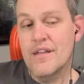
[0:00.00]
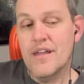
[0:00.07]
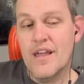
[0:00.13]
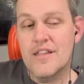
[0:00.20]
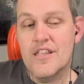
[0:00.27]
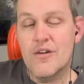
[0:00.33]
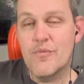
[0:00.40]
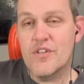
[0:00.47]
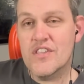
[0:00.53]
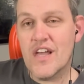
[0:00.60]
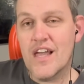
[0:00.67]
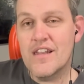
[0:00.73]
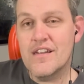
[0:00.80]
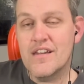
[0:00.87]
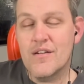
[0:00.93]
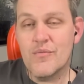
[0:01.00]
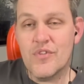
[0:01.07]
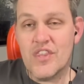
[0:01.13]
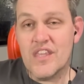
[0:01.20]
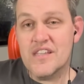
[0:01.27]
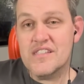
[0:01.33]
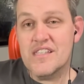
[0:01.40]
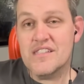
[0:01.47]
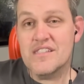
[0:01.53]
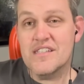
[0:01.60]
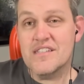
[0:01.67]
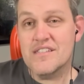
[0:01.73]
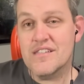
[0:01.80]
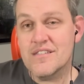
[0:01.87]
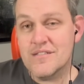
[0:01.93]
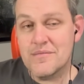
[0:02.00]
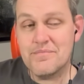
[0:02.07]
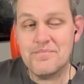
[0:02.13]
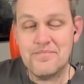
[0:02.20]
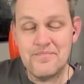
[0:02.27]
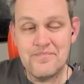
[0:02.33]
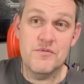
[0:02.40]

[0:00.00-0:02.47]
and then we tied it in with the existing system